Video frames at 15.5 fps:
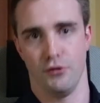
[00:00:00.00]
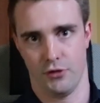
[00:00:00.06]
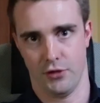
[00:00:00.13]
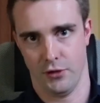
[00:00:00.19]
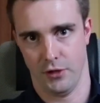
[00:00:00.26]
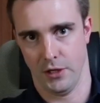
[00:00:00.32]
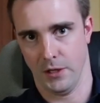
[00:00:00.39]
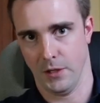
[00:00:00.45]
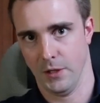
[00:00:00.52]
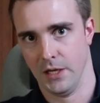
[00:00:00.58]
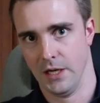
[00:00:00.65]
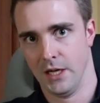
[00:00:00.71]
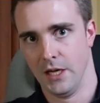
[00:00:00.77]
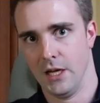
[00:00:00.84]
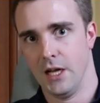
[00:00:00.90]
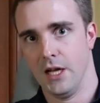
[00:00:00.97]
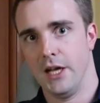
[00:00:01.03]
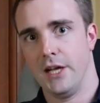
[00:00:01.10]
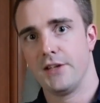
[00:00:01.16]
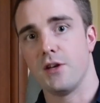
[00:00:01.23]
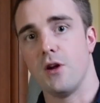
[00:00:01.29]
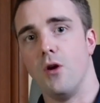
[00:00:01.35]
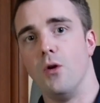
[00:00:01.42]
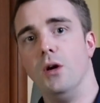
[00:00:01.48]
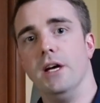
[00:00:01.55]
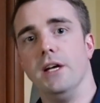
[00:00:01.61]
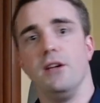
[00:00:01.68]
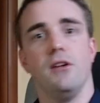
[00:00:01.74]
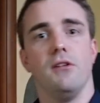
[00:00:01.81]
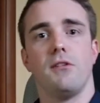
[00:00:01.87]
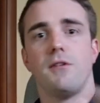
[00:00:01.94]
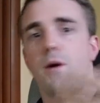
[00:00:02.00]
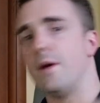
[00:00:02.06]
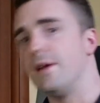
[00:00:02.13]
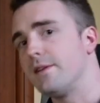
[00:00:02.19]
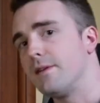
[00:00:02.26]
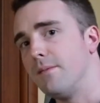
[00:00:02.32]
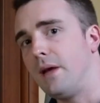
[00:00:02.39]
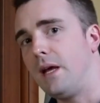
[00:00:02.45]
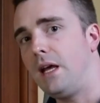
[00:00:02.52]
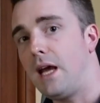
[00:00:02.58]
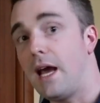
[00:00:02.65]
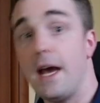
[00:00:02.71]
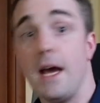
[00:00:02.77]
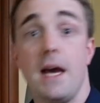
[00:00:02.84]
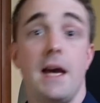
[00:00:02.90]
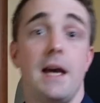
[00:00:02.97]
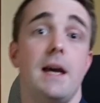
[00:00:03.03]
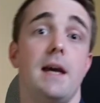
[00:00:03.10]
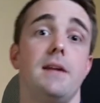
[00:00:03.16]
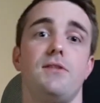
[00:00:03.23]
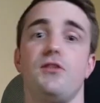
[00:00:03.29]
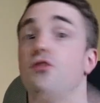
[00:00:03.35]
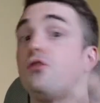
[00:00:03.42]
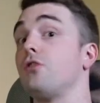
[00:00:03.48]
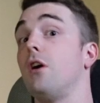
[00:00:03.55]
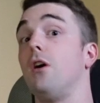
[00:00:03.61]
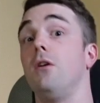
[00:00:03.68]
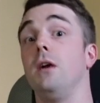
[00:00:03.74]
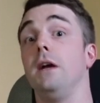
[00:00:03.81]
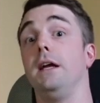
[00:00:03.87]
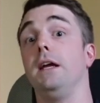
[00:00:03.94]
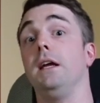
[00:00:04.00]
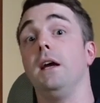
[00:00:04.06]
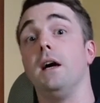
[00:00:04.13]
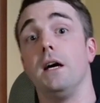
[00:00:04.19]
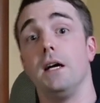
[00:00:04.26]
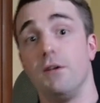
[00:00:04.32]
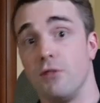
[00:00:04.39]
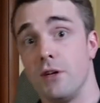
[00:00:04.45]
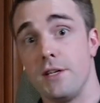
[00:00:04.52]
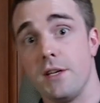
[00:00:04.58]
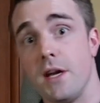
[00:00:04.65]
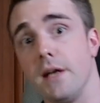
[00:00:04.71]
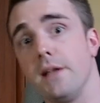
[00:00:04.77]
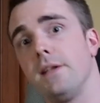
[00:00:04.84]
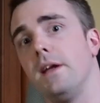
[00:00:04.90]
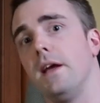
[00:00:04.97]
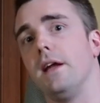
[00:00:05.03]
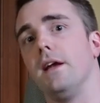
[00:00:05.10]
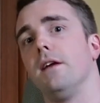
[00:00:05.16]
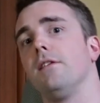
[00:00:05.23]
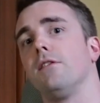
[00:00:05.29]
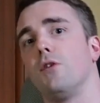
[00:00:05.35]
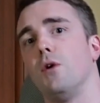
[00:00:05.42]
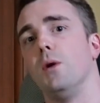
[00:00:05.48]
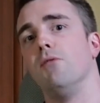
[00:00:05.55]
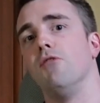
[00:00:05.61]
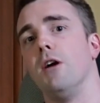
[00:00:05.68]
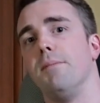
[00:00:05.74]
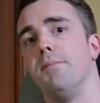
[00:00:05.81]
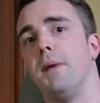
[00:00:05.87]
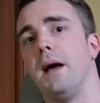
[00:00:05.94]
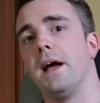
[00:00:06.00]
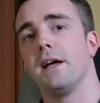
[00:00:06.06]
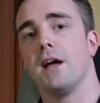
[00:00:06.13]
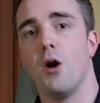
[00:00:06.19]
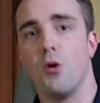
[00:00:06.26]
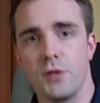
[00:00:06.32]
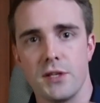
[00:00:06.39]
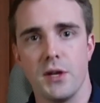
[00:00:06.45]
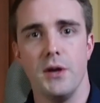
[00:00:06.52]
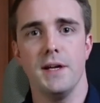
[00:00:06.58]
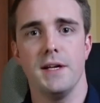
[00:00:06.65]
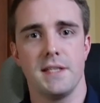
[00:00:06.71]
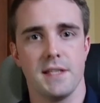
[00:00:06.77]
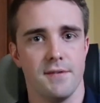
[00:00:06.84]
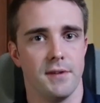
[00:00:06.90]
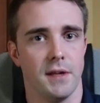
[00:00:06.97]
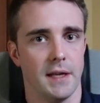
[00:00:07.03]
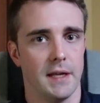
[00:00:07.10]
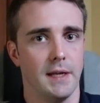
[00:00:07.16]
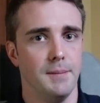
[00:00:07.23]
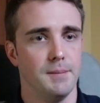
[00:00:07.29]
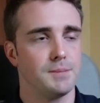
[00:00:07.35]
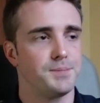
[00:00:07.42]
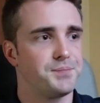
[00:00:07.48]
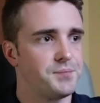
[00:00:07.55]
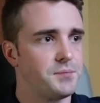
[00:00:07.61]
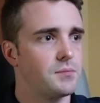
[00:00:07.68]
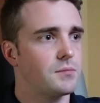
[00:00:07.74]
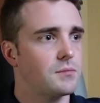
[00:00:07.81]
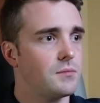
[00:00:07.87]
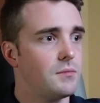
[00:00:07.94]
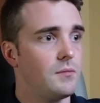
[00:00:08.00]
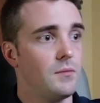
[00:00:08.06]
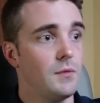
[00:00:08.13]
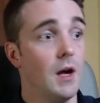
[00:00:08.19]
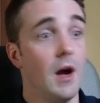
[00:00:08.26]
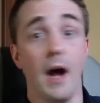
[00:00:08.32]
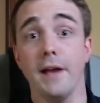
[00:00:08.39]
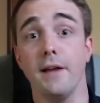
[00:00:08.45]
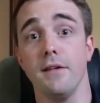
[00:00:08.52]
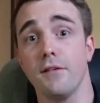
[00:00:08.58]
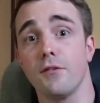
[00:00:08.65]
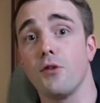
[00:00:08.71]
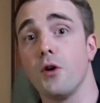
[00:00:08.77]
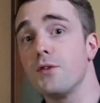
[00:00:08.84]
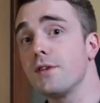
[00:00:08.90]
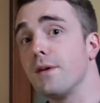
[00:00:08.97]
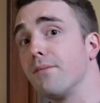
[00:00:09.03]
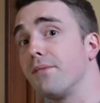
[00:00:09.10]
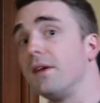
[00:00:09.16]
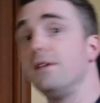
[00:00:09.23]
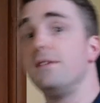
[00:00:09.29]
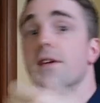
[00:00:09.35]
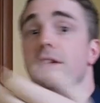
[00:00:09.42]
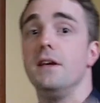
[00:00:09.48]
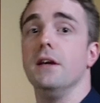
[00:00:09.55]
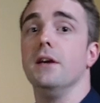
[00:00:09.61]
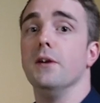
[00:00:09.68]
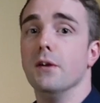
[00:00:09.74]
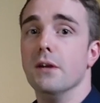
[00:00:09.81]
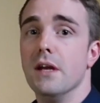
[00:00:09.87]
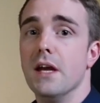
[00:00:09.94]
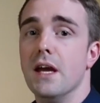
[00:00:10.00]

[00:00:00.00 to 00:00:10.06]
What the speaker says: to you. So you throw it to me and sorry, I reject it and I throw it right back. Alternatively, I can throw something to you